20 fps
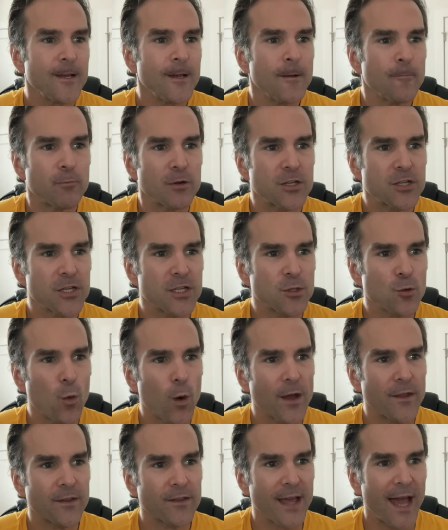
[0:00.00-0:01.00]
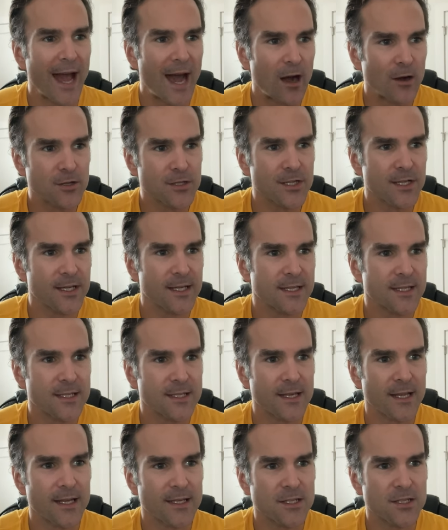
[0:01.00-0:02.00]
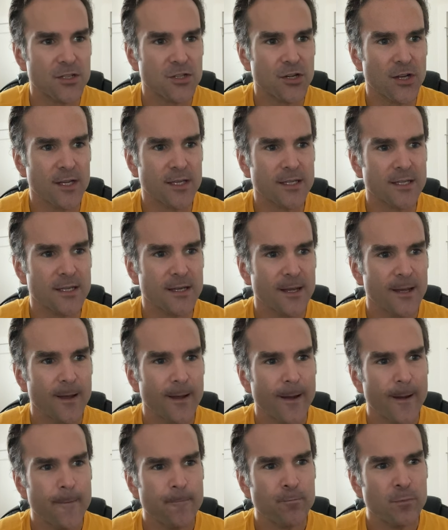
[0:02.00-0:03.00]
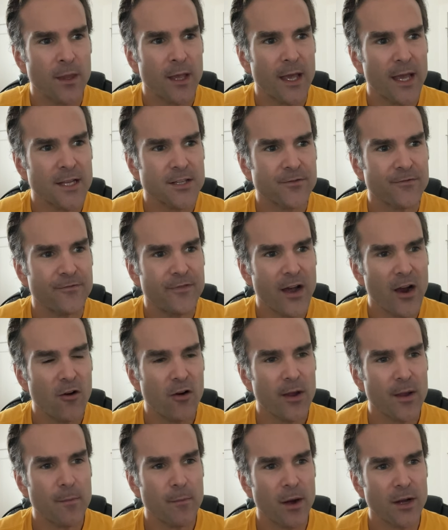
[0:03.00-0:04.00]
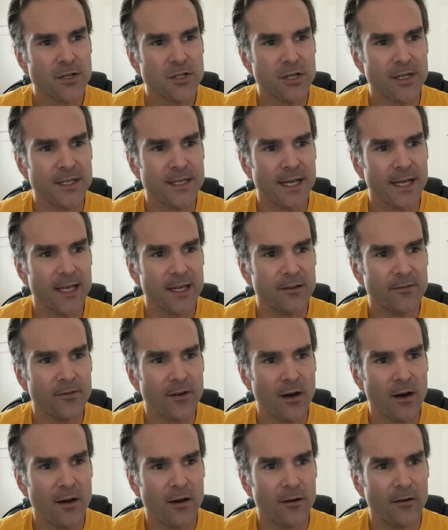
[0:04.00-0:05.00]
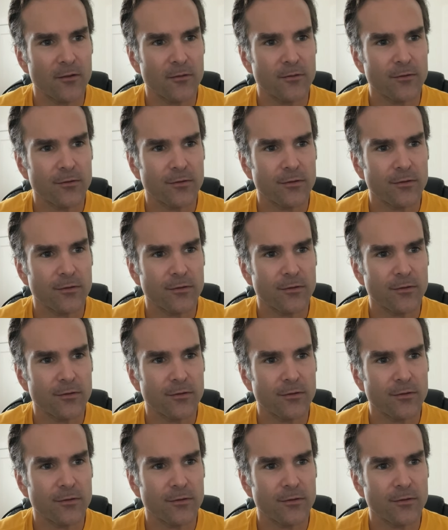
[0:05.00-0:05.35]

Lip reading: But just the way that the house is, it's just, it's very much indicative of,